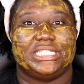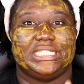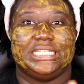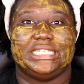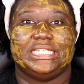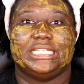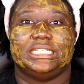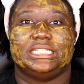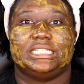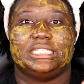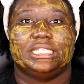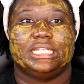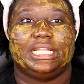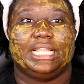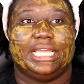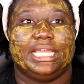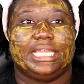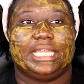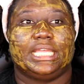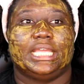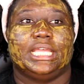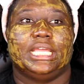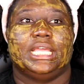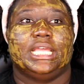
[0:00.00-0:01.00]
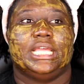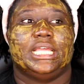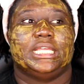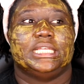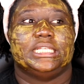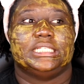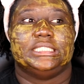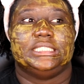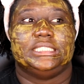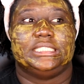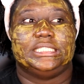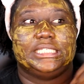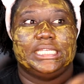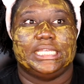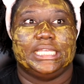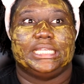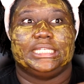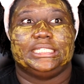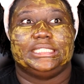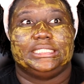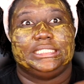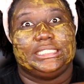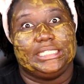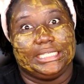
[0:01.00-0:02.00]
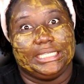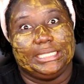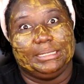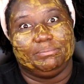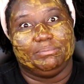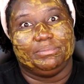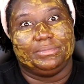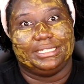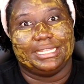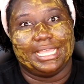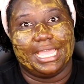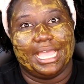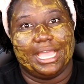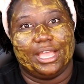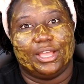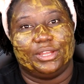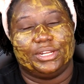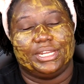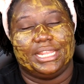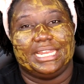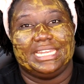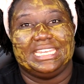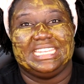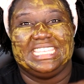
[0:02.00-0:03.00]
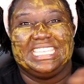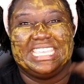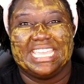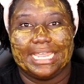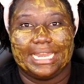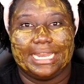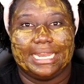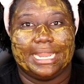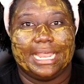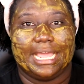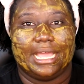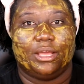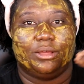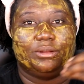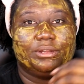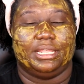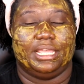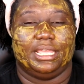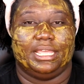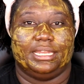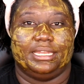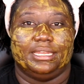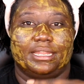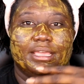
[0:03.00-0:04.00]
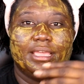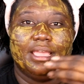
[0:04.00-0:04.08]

needed to dig deep down and get it out and